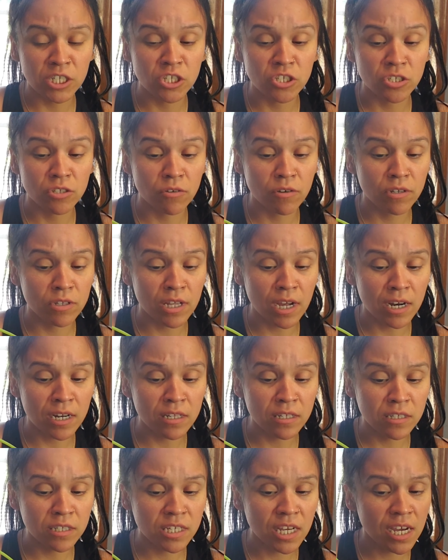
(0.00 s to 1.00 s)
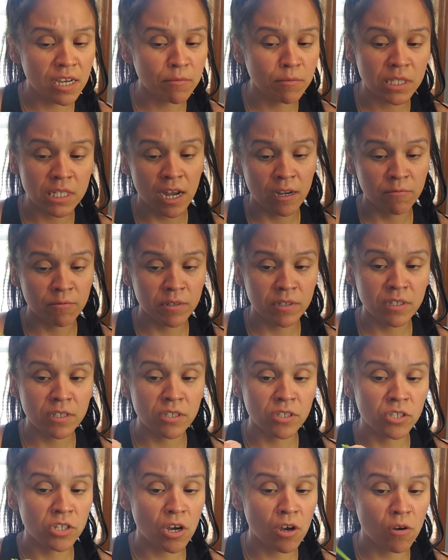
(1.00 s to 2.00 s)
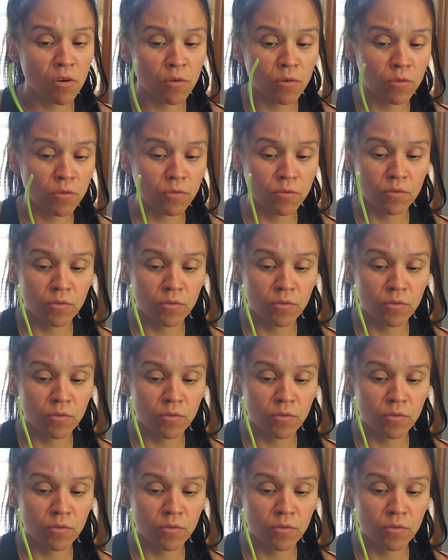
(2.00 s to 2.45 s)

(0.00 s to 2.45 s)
so a lot of the times I really don't